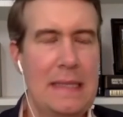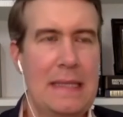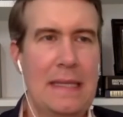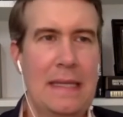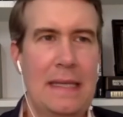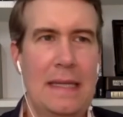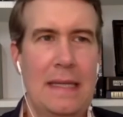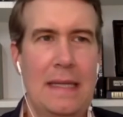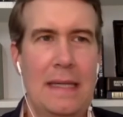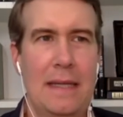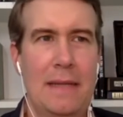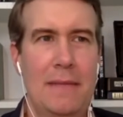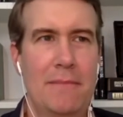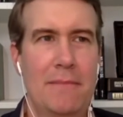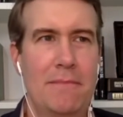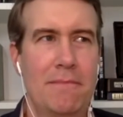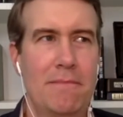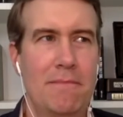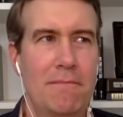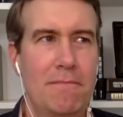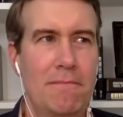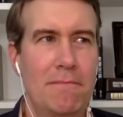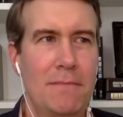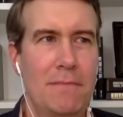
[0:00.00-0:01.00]

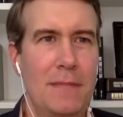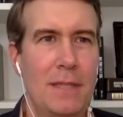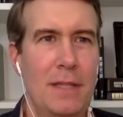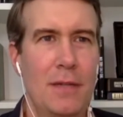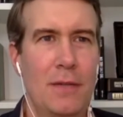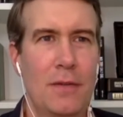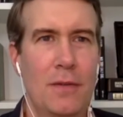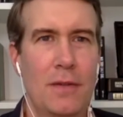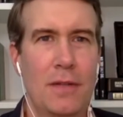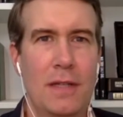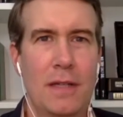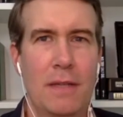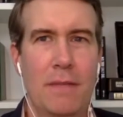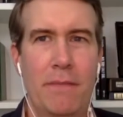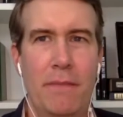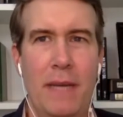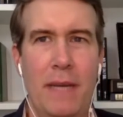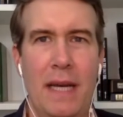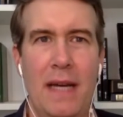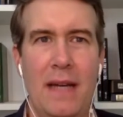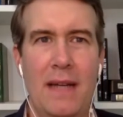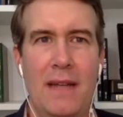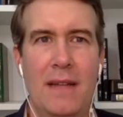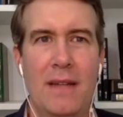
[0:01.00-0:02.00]
You know, looking
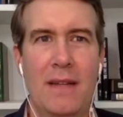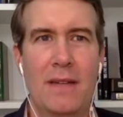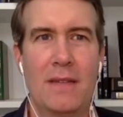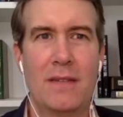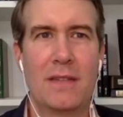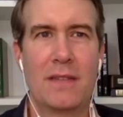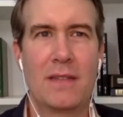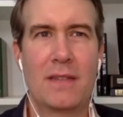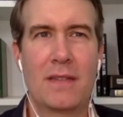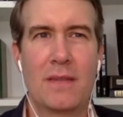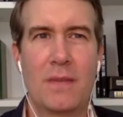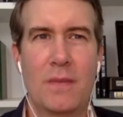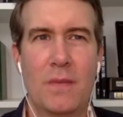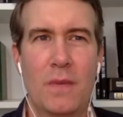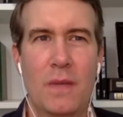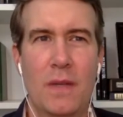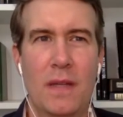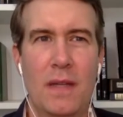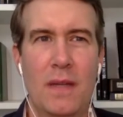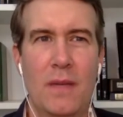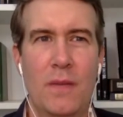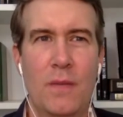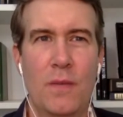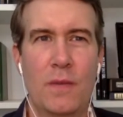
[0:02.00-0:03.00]
back, you know, just
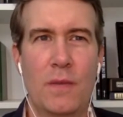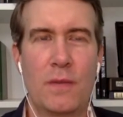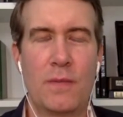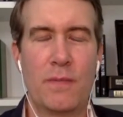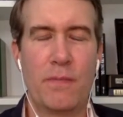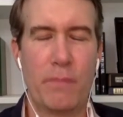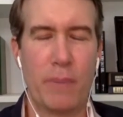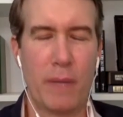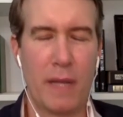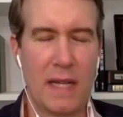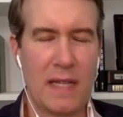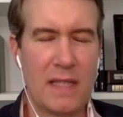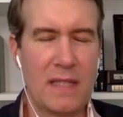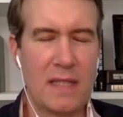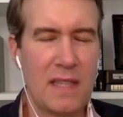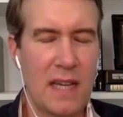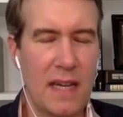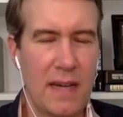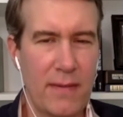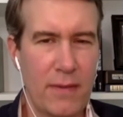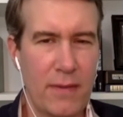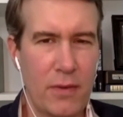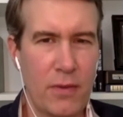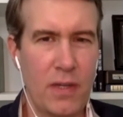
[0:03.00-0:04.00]
really was blessed to
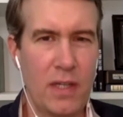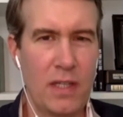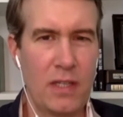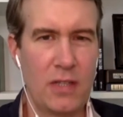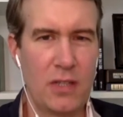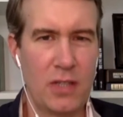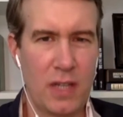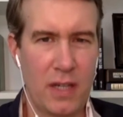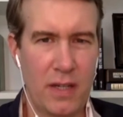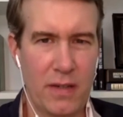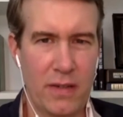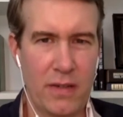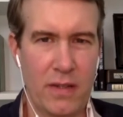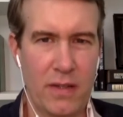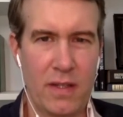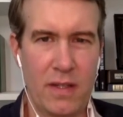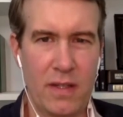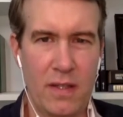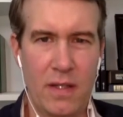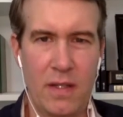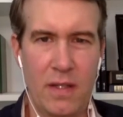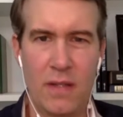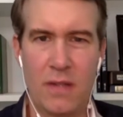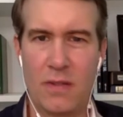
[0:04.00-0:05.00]
have a great childhood.
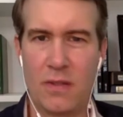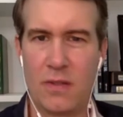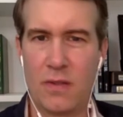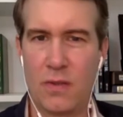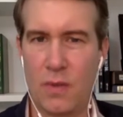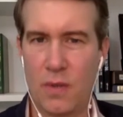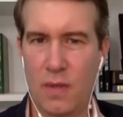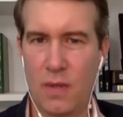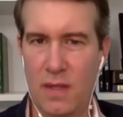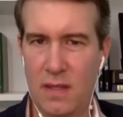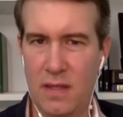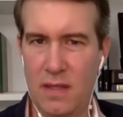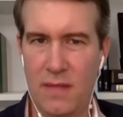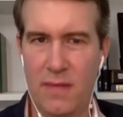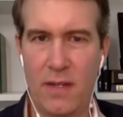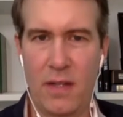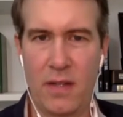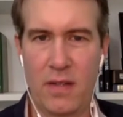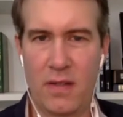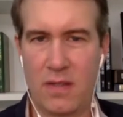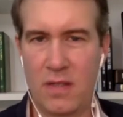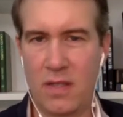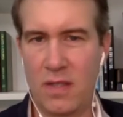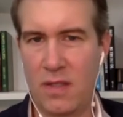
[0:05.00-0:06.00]
And you hear stories of
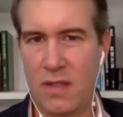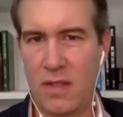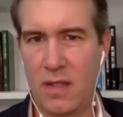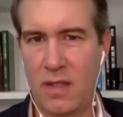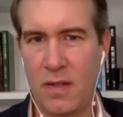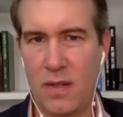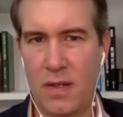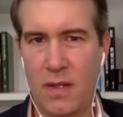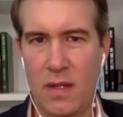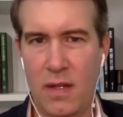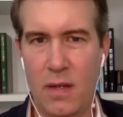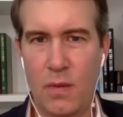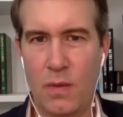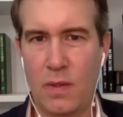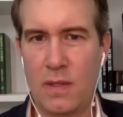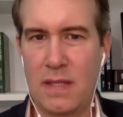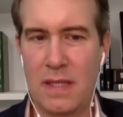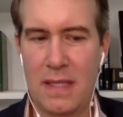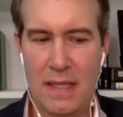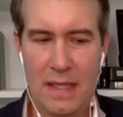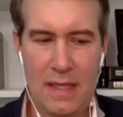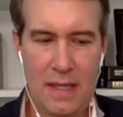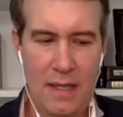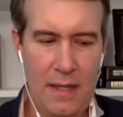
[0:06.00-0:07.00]
others that don't, and always
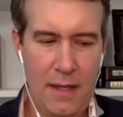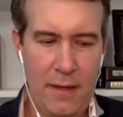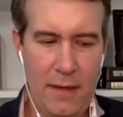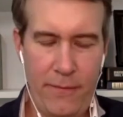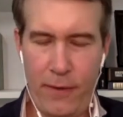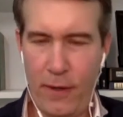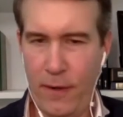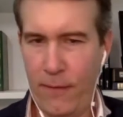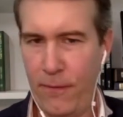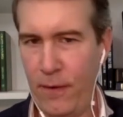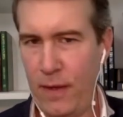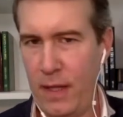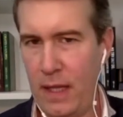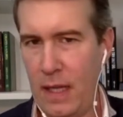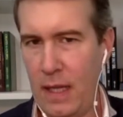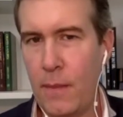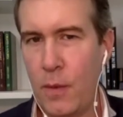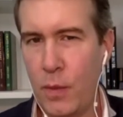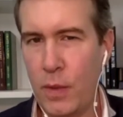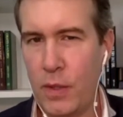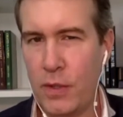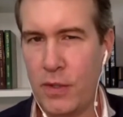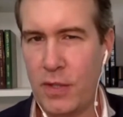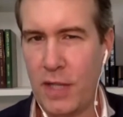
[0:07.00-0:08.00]
feel for them.
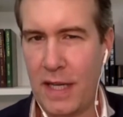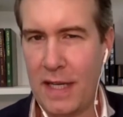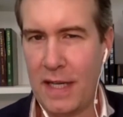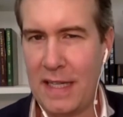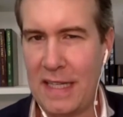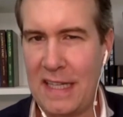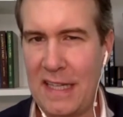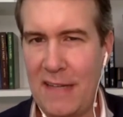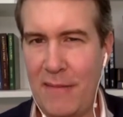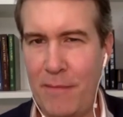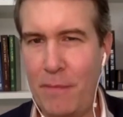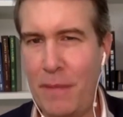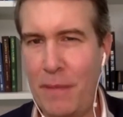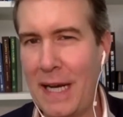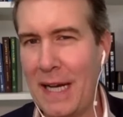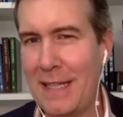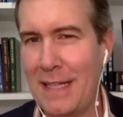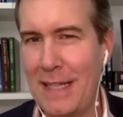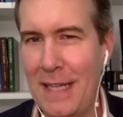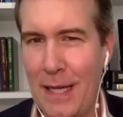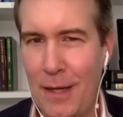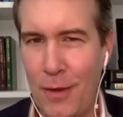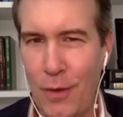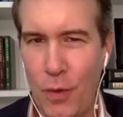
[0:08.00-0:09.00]
And we try to give back
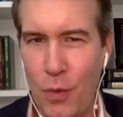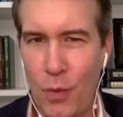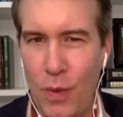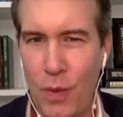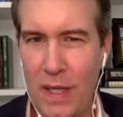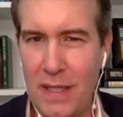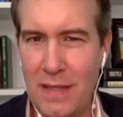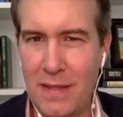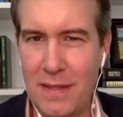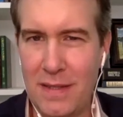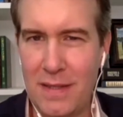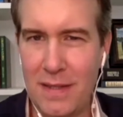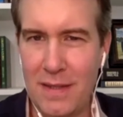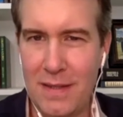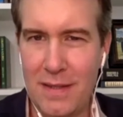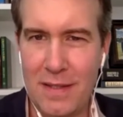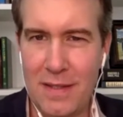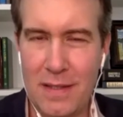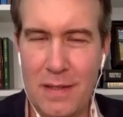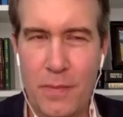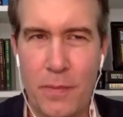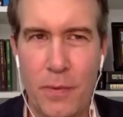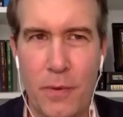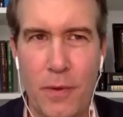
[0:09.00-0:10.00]
now in ways to
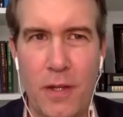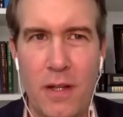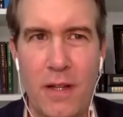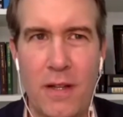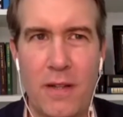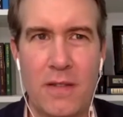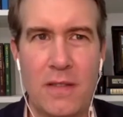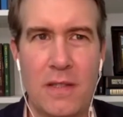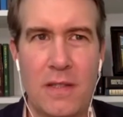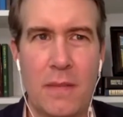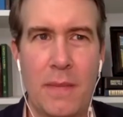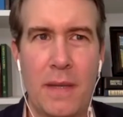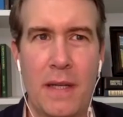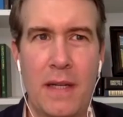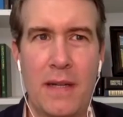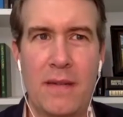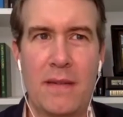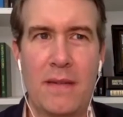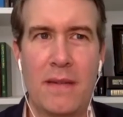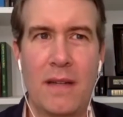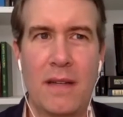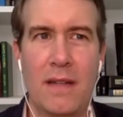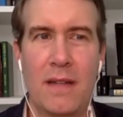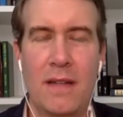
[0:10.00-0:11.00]
support others that may
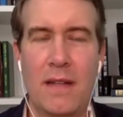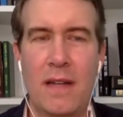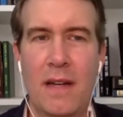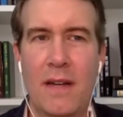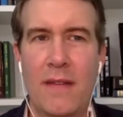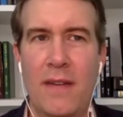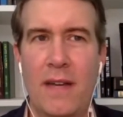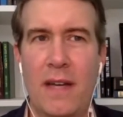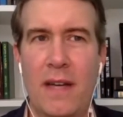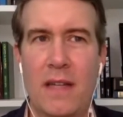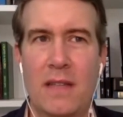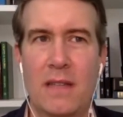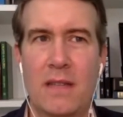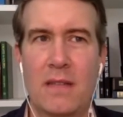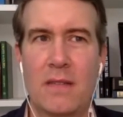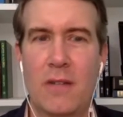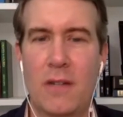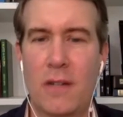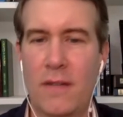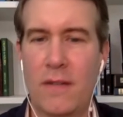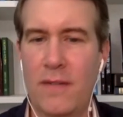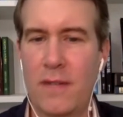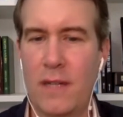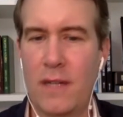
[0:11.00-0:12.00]
not have had as
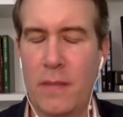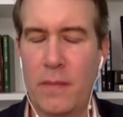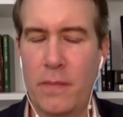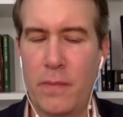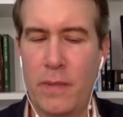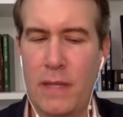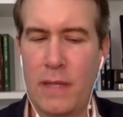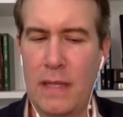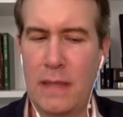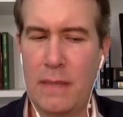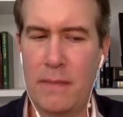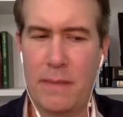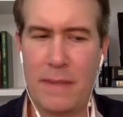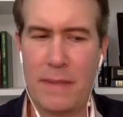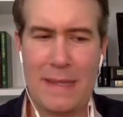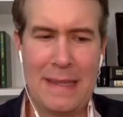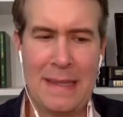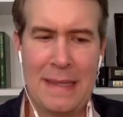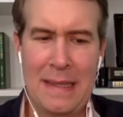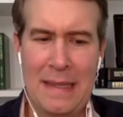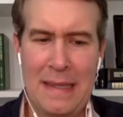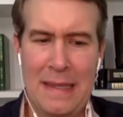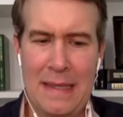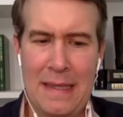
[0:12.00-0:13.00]
strong of an upbringing. But,
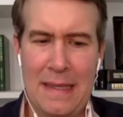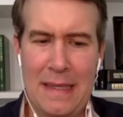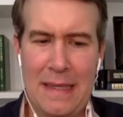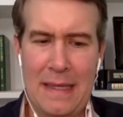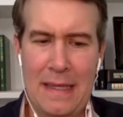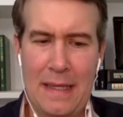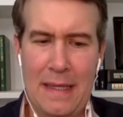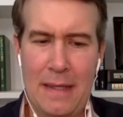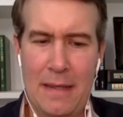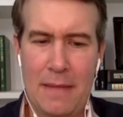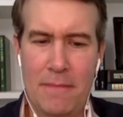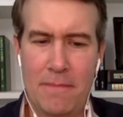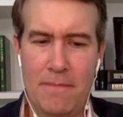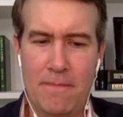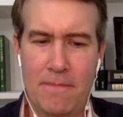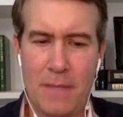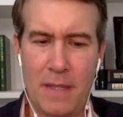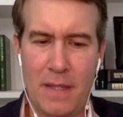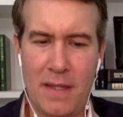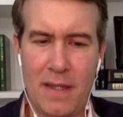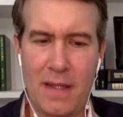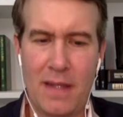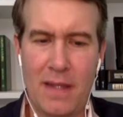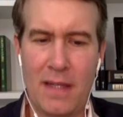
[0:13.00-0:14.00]

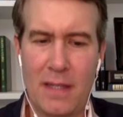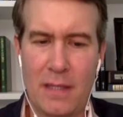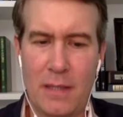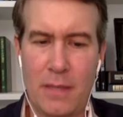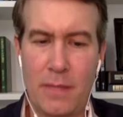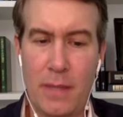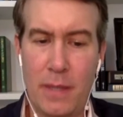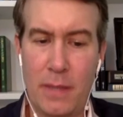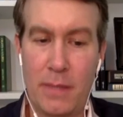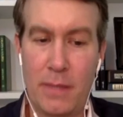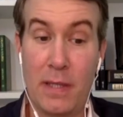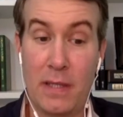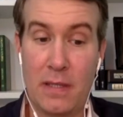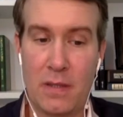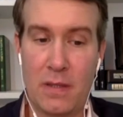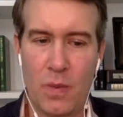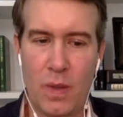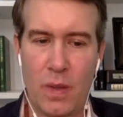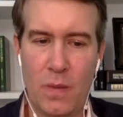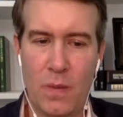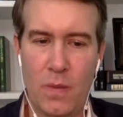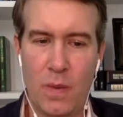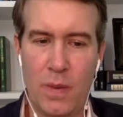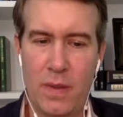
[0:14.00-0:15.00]
you know, that's a big piece of
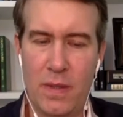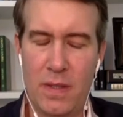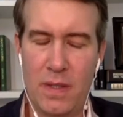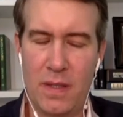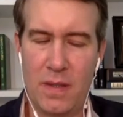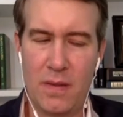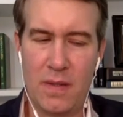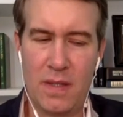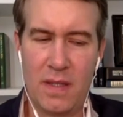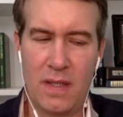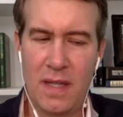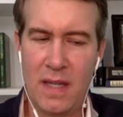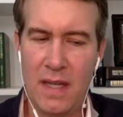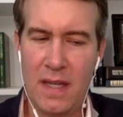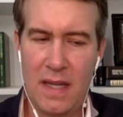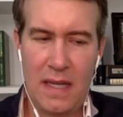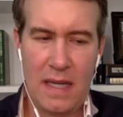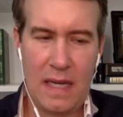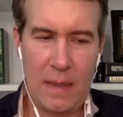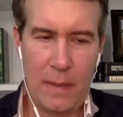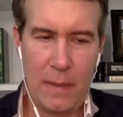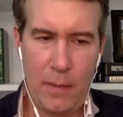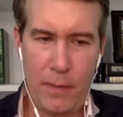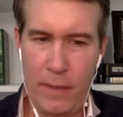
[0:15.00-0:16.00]
what we do. And
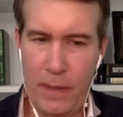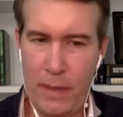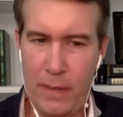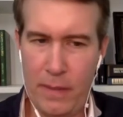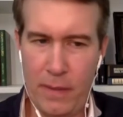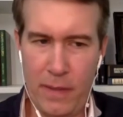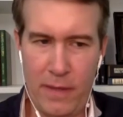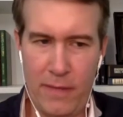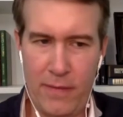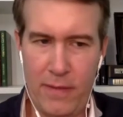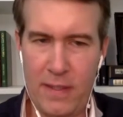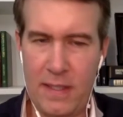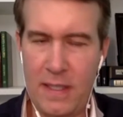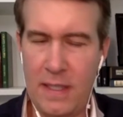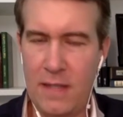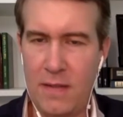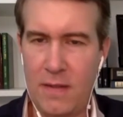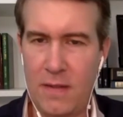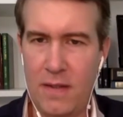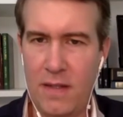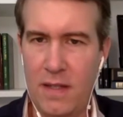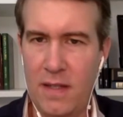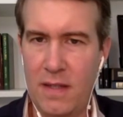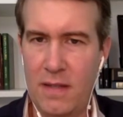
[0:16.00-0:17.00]
I'm a big believer,
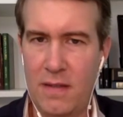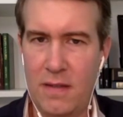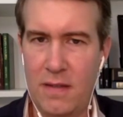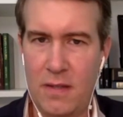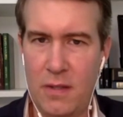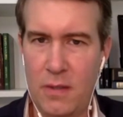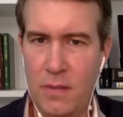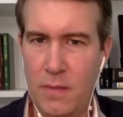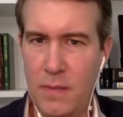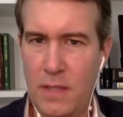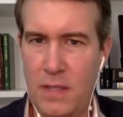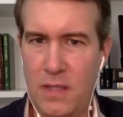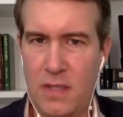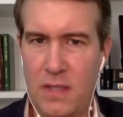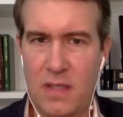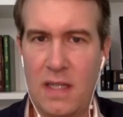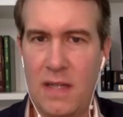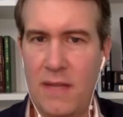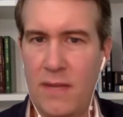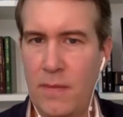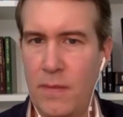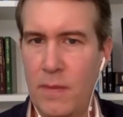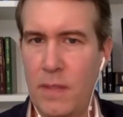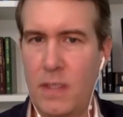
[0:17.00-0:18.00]
Daniel, that to whom much is
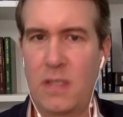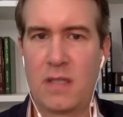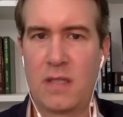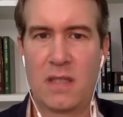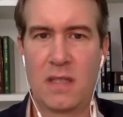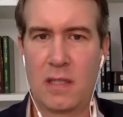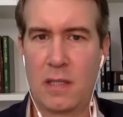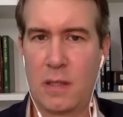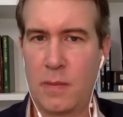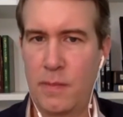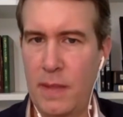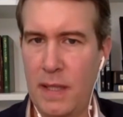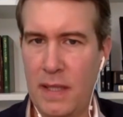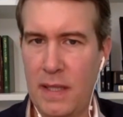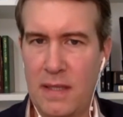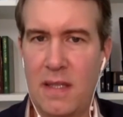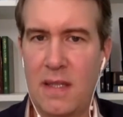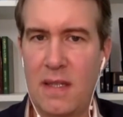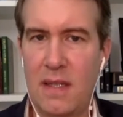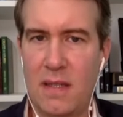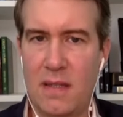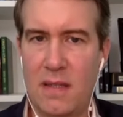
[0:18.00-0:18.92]
given, much is expected.